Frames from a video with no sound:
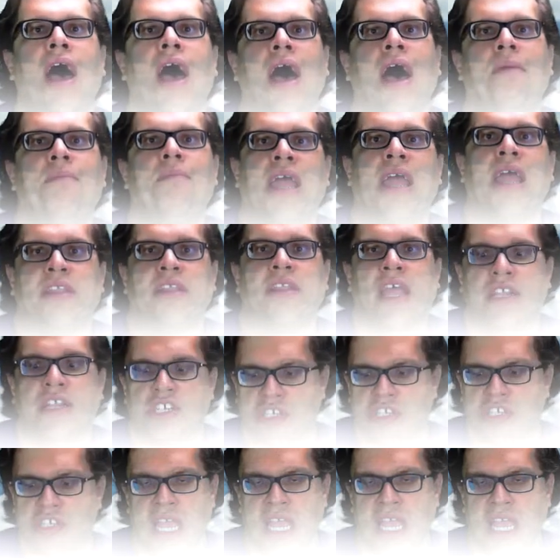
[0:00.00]
my
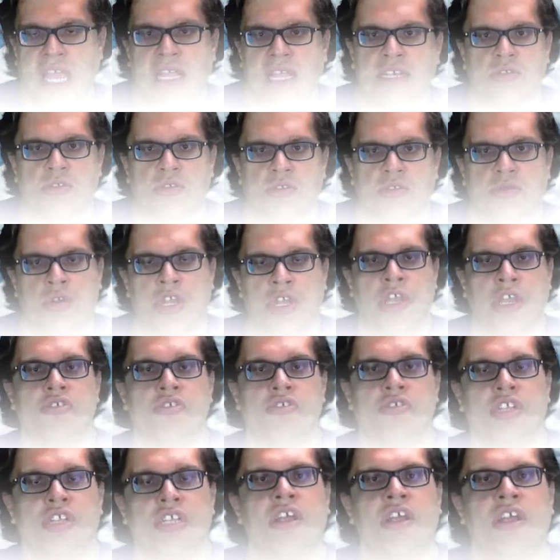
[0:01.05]
intention is to
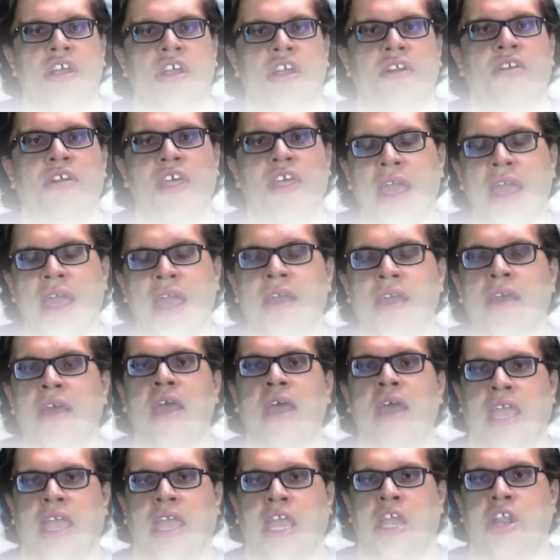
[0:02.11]
use this tarot deck
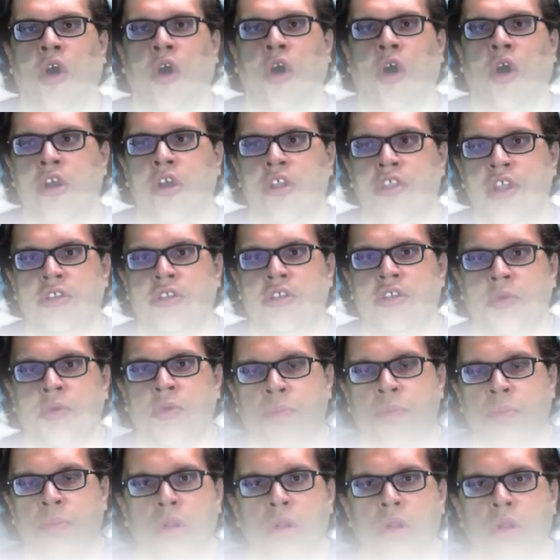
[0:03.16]
in order
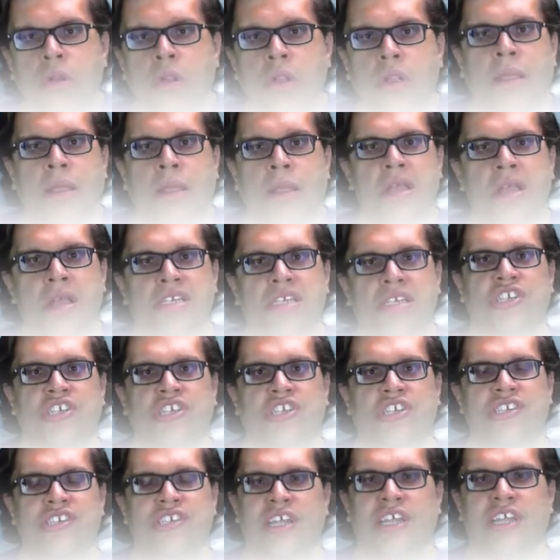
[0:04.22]
to pull the
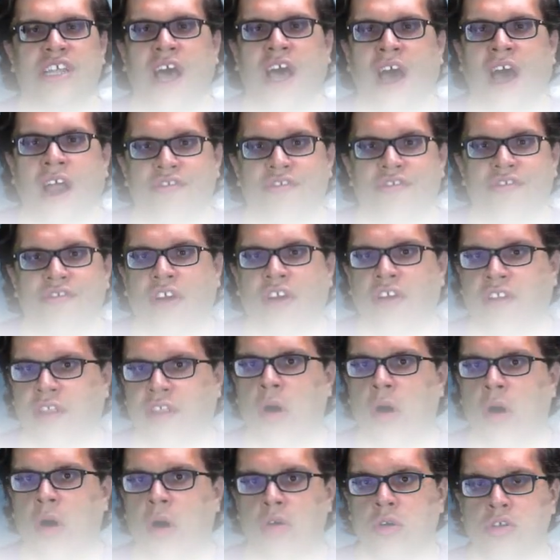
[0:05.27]
messages that are for the
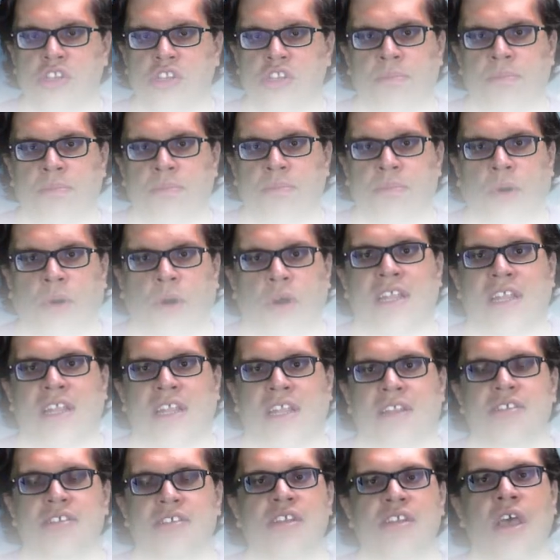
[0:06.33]
most
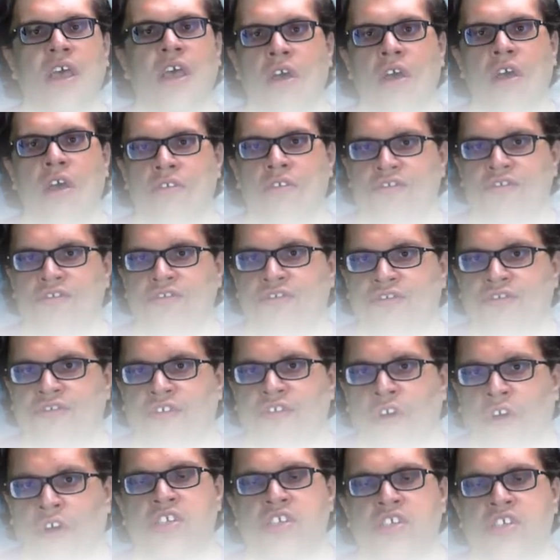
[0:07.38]
importance
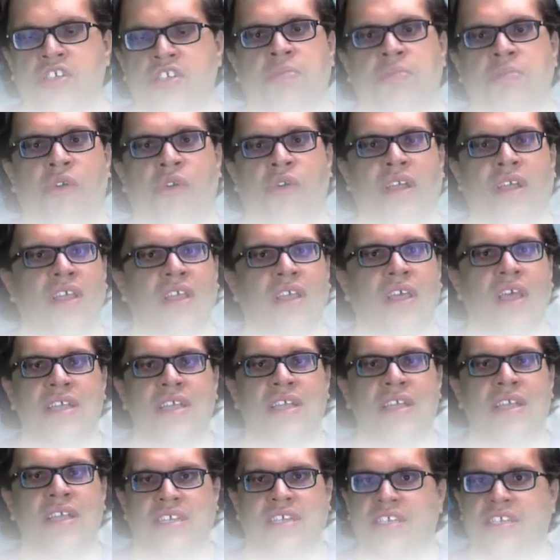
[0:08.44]
for Spirit.
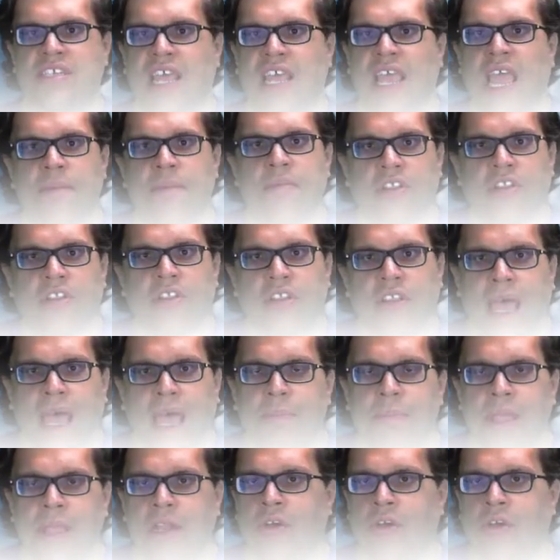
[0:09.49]
Since I am not
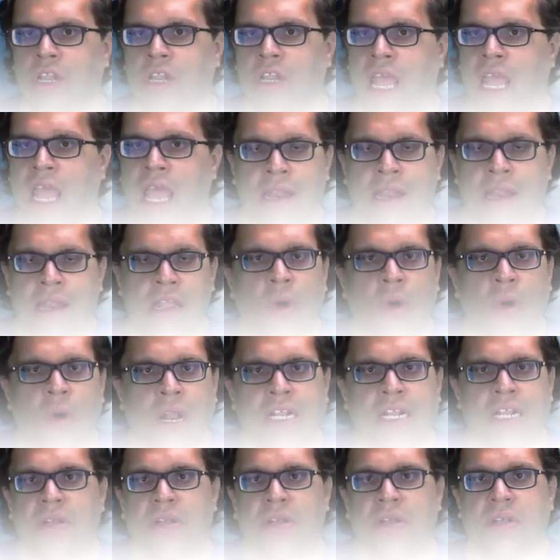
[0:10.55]
tapping on
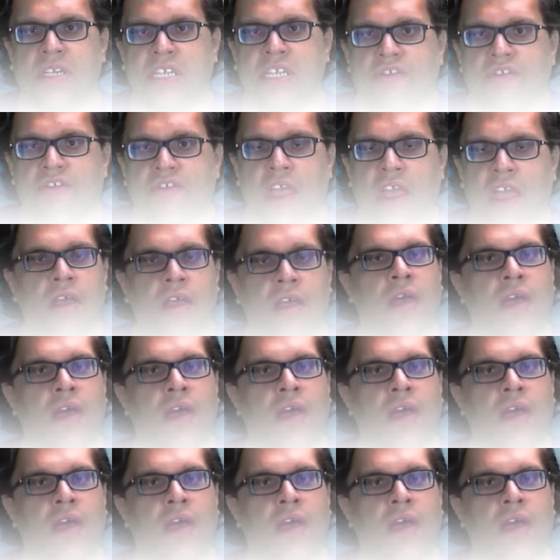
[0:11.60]
anyone in specific,